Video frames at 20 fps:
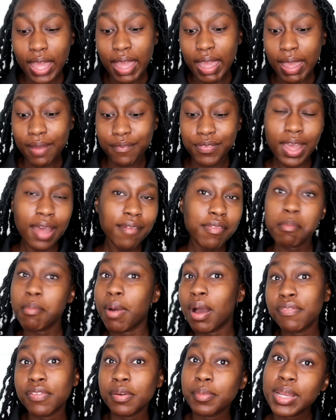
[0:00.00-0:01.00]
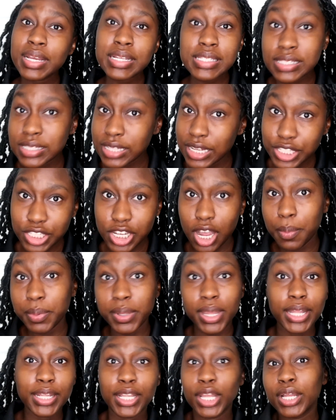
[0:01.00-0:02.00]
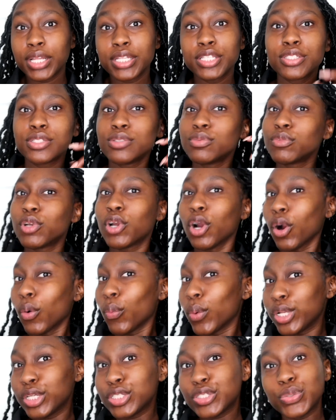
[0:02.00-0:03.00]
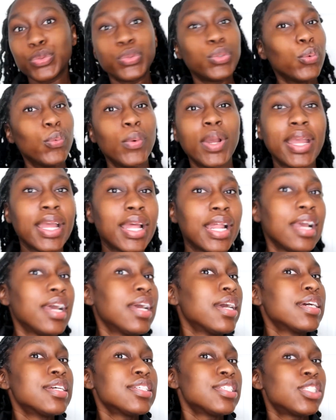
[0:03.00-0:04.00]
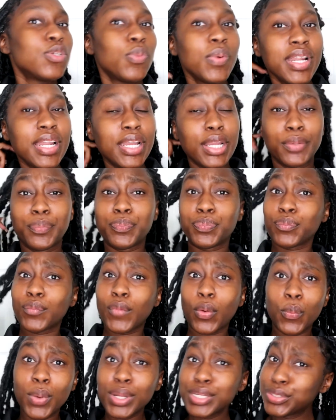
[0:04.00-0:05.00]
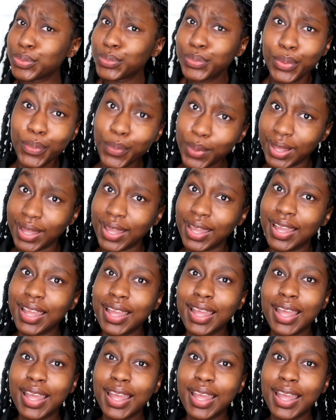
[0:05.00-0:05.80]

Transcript: if you haven't bought from JennStylezz yet, then girl, what is you doing? Sweetie, what is you doing? Oh,